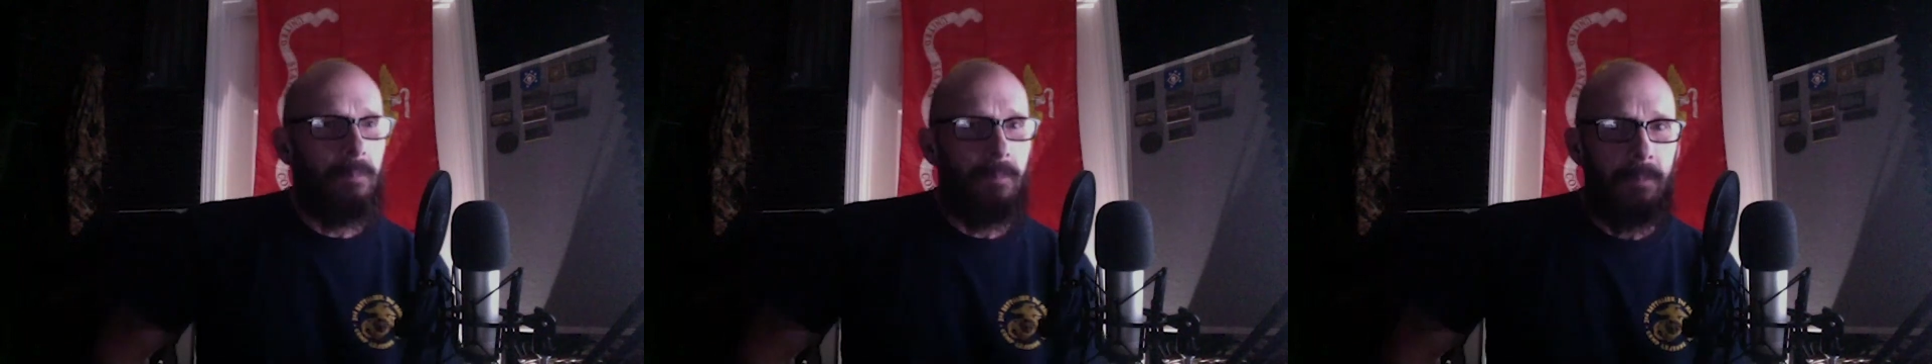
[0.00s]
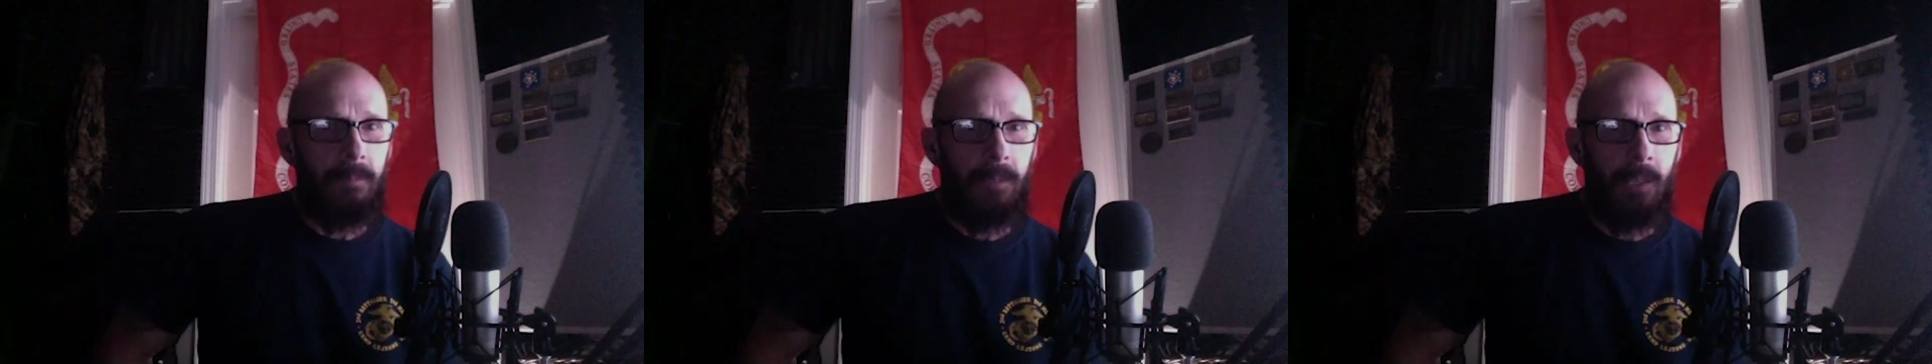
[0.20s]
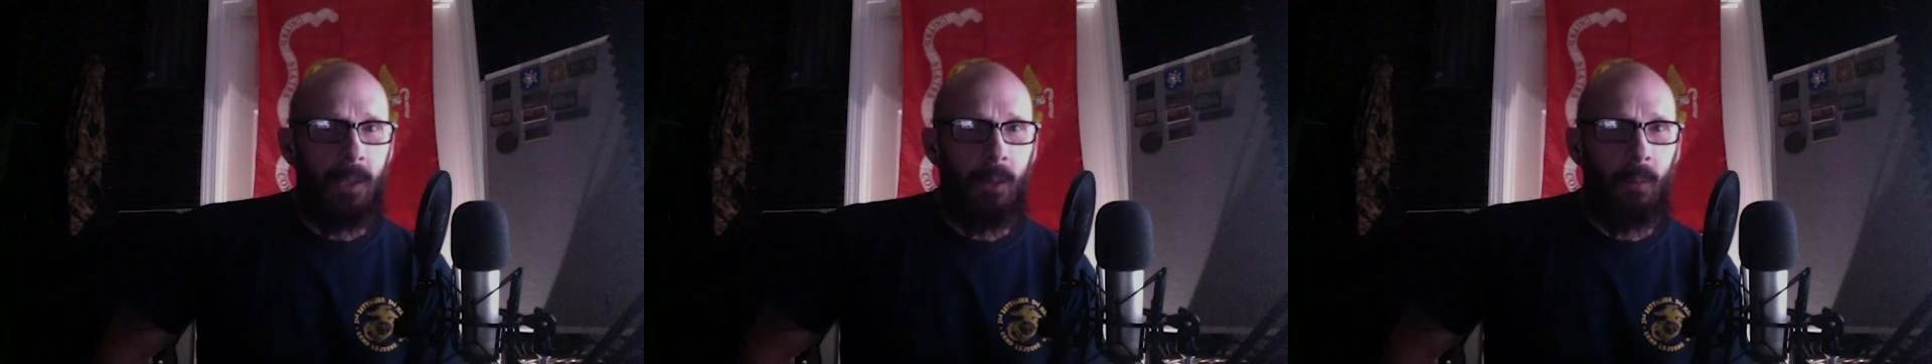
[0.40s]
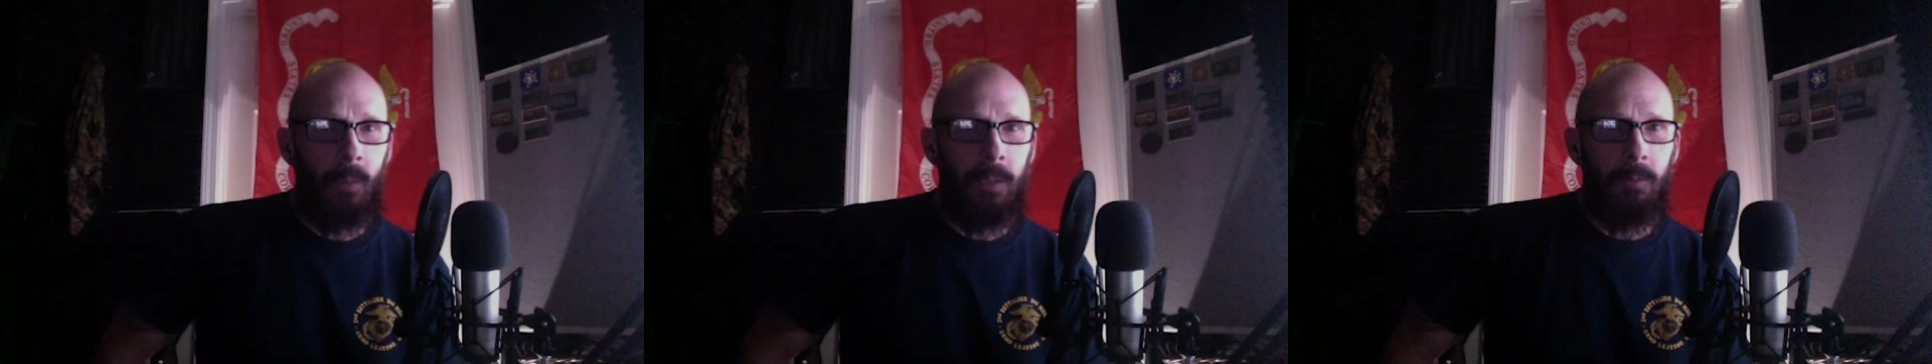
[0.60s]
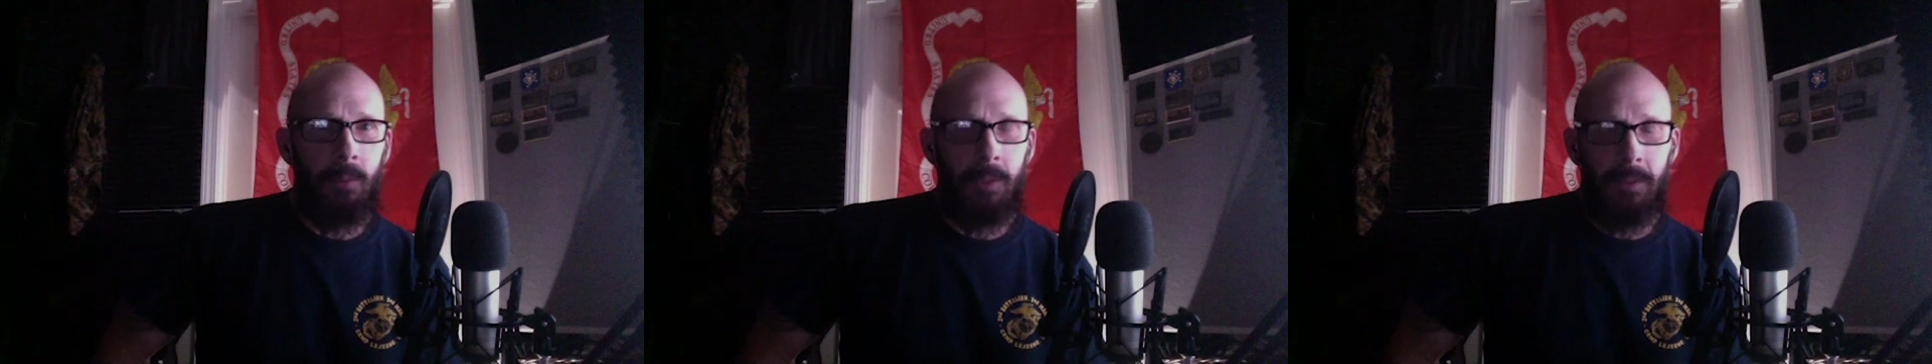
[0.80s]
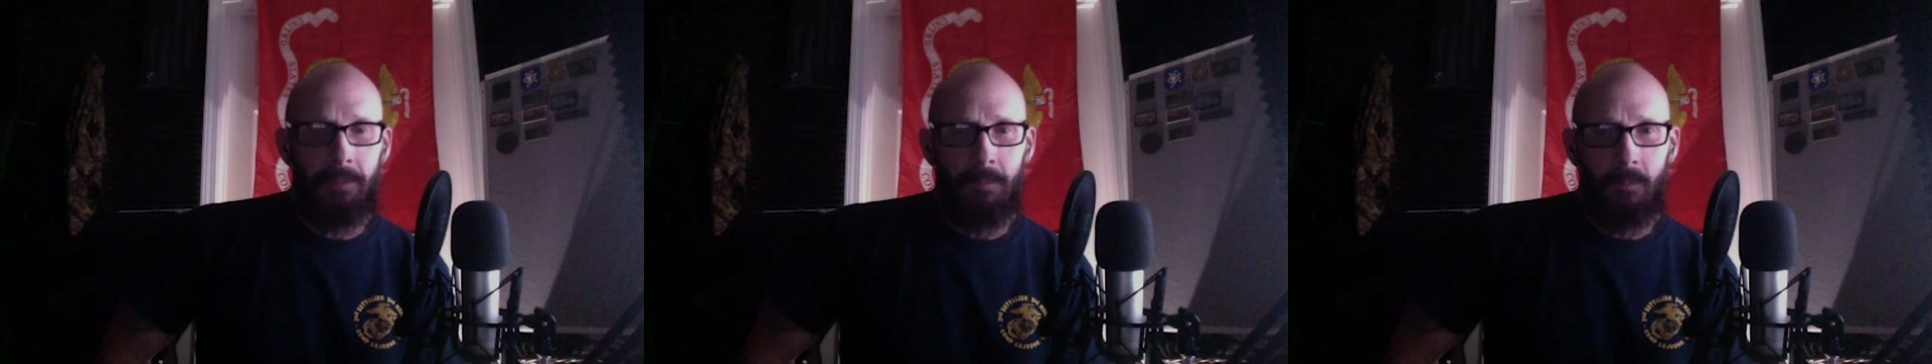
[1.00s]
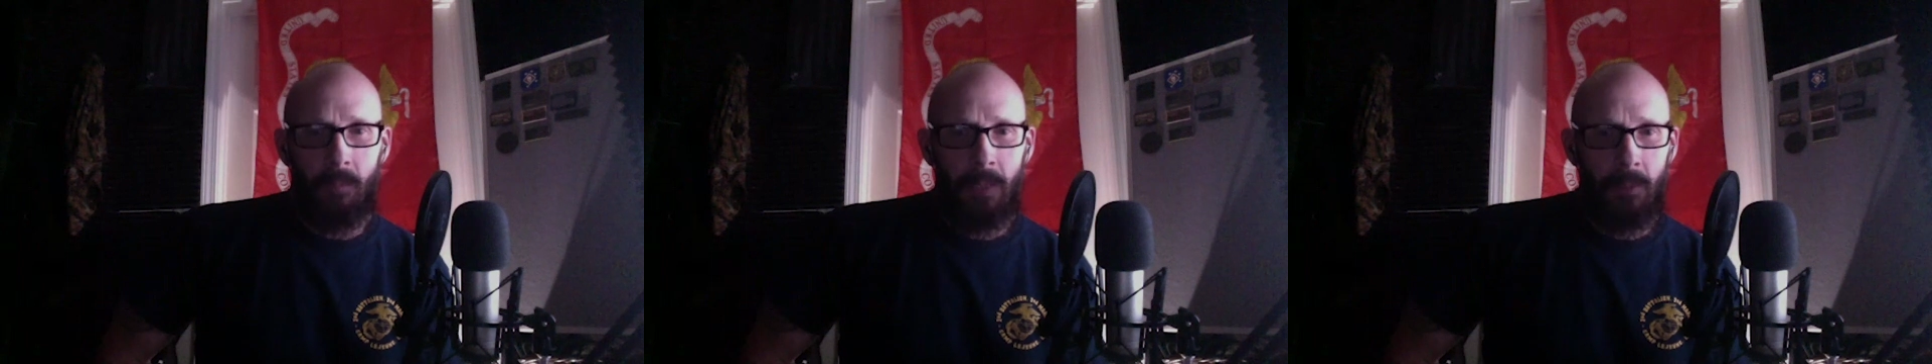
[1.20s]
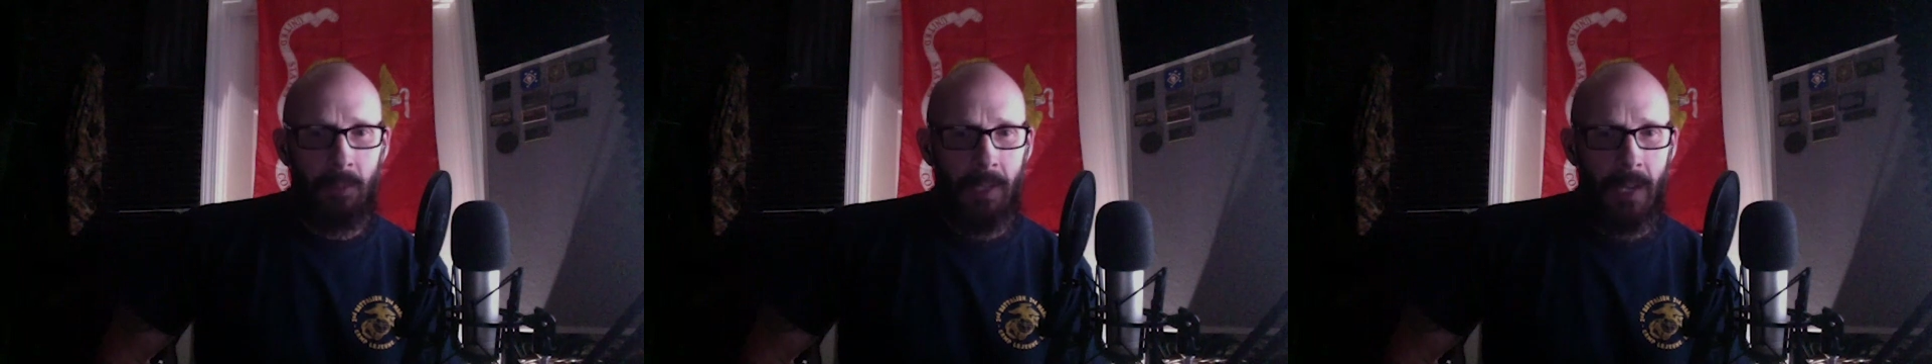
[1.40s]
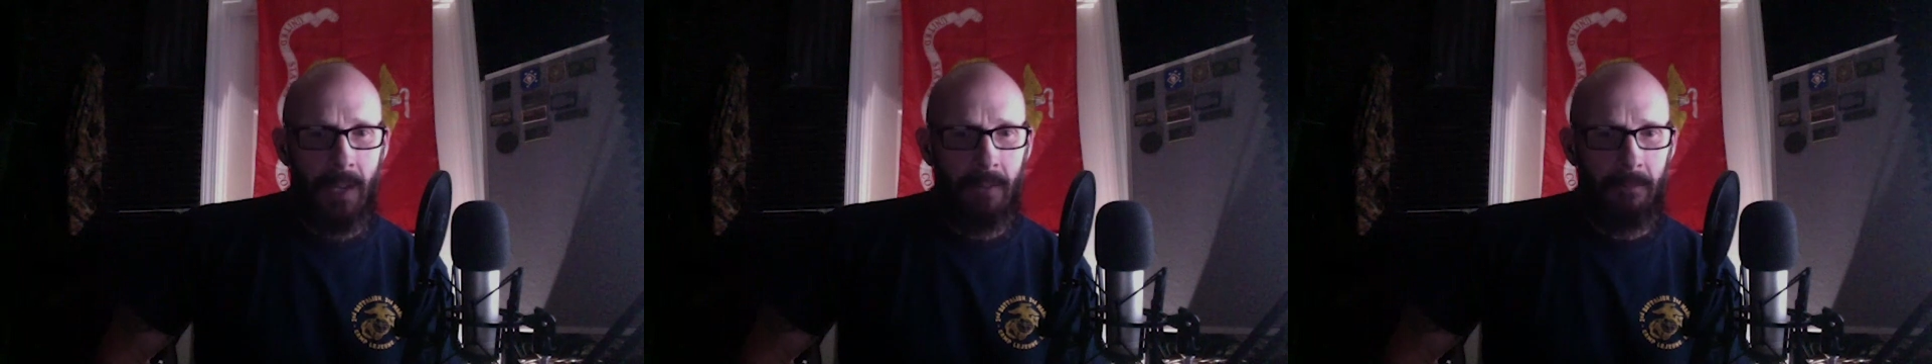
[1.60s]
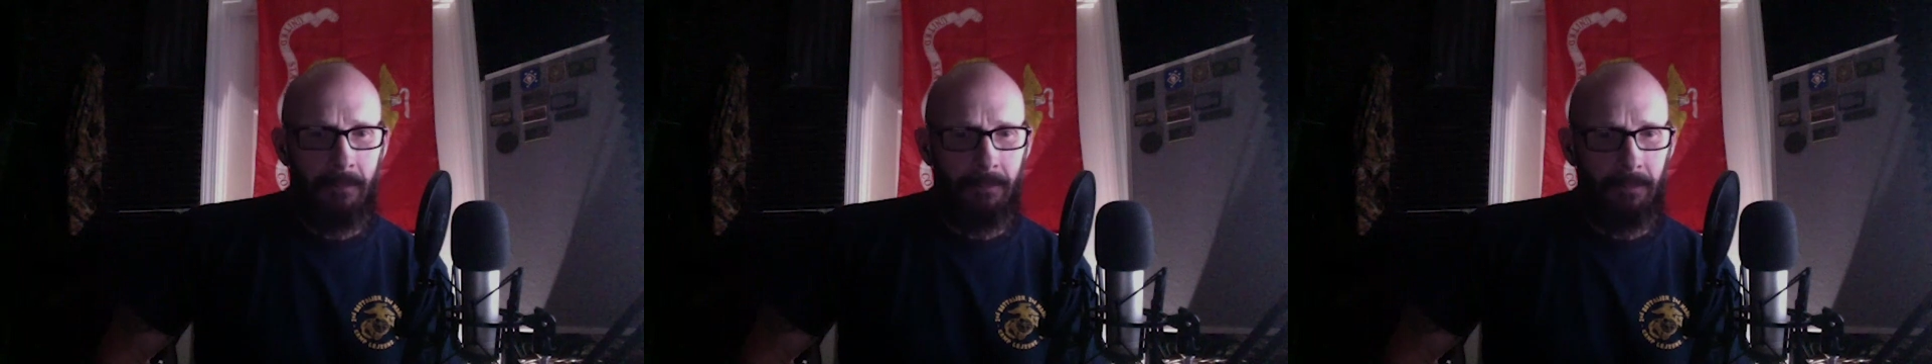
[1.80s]
know, we would
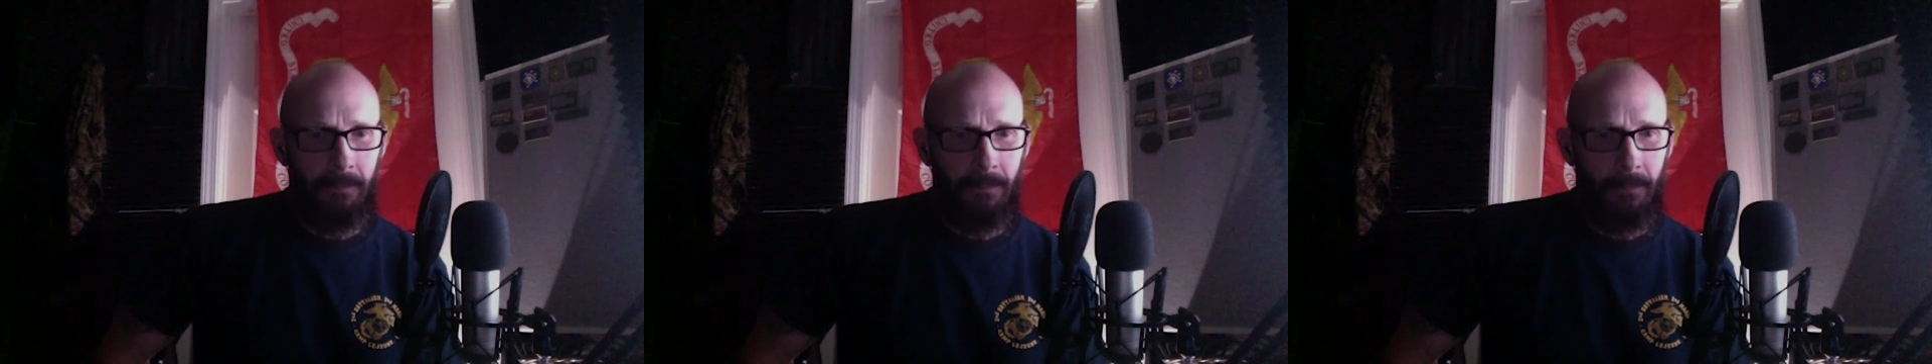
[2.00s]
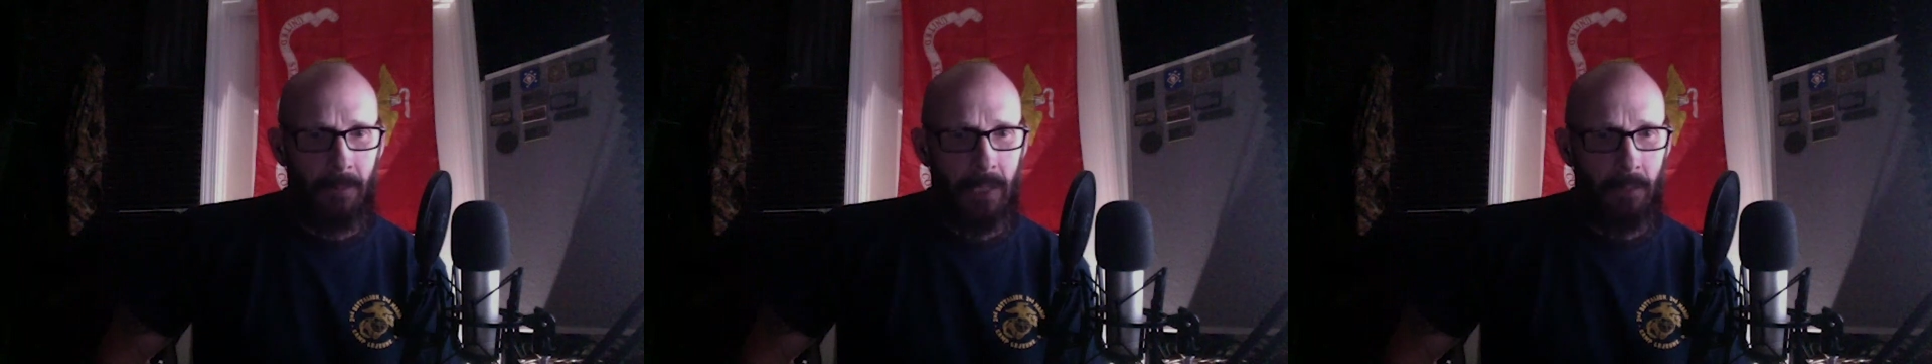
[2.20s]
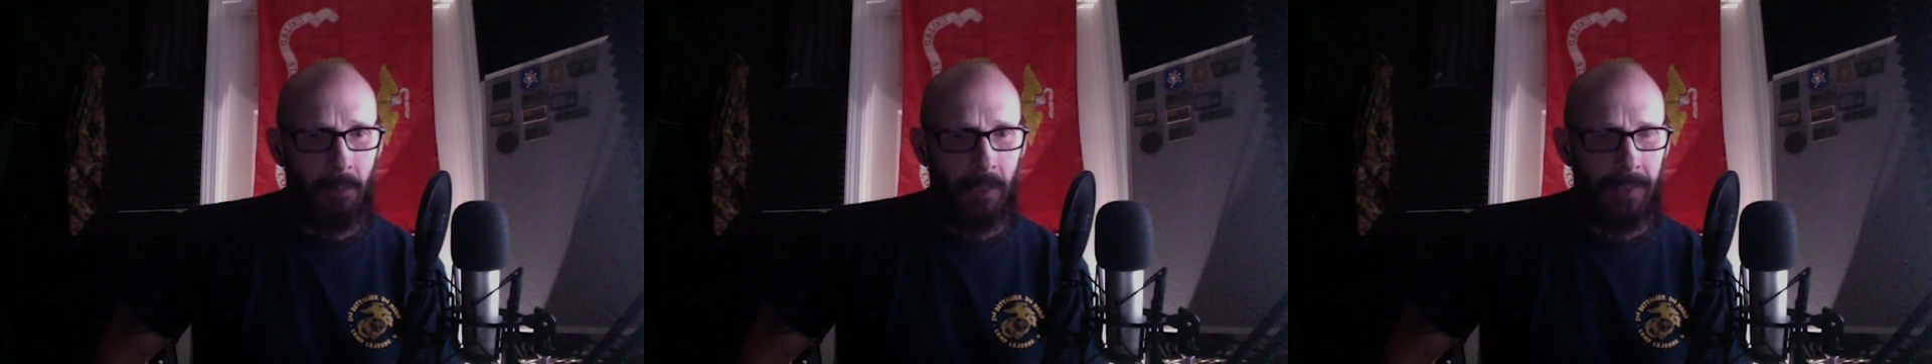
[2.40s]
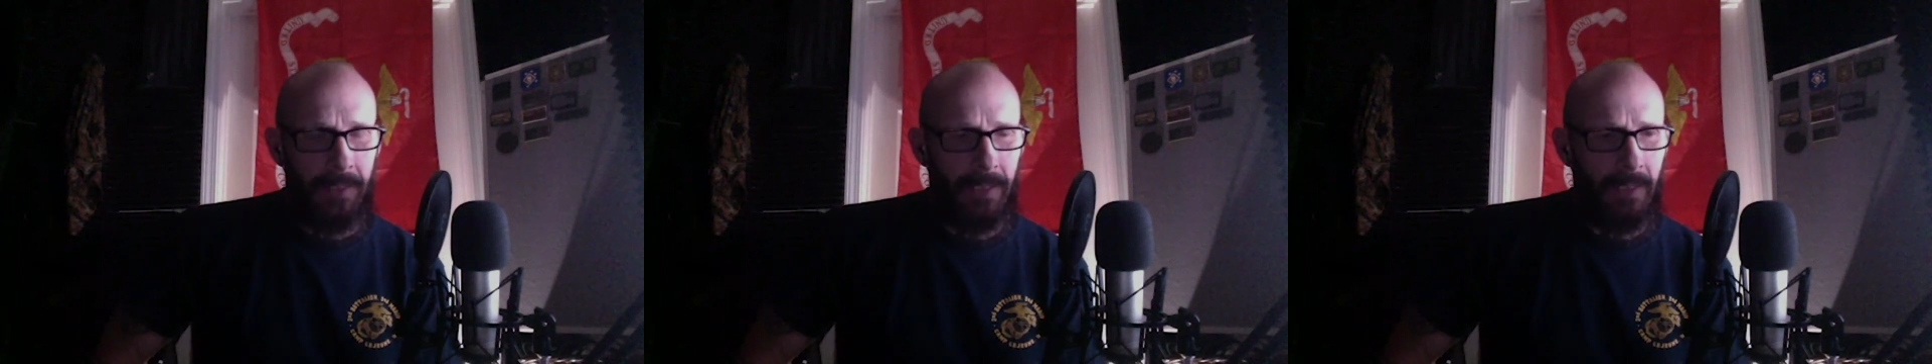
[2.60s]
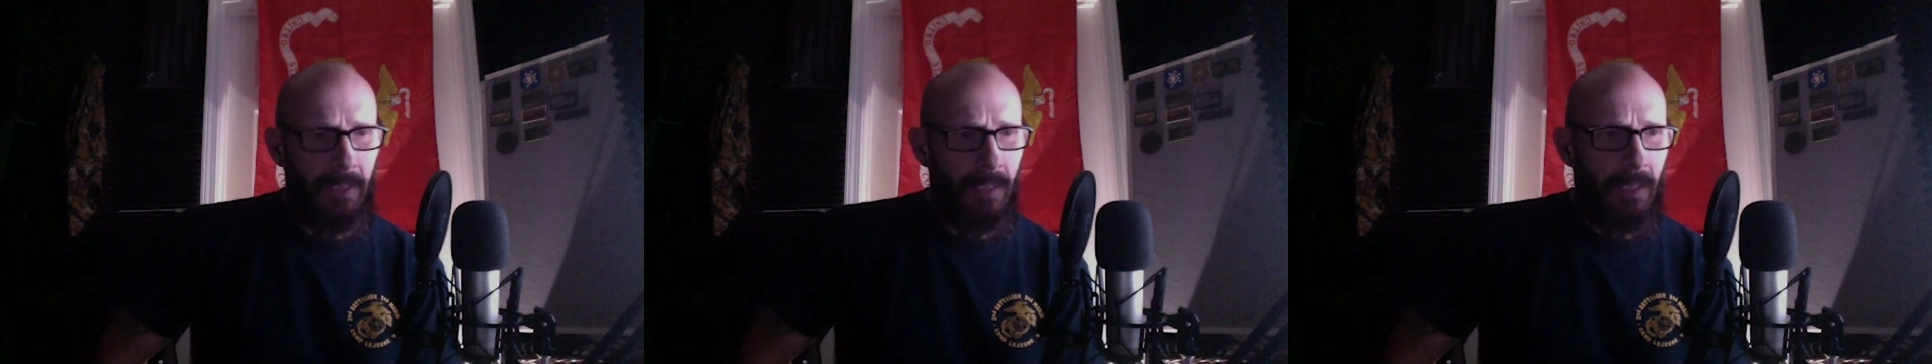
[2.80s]
have frequent,